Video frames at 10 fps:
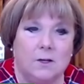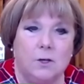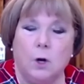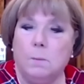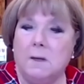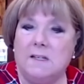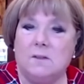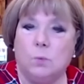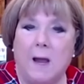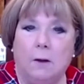
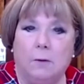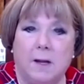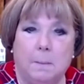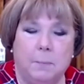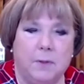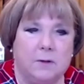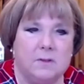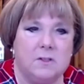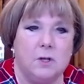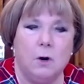Nobody's wound up.
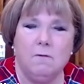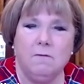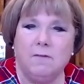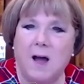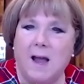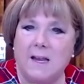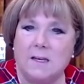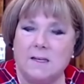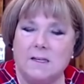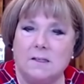There's no
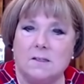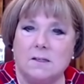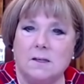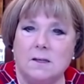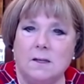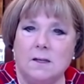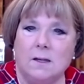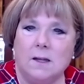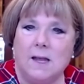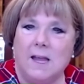violent
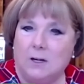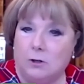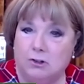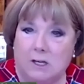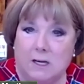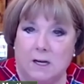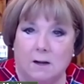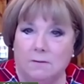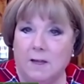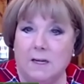energy
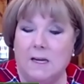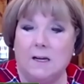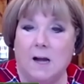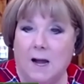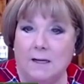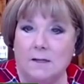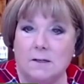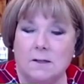of any kind.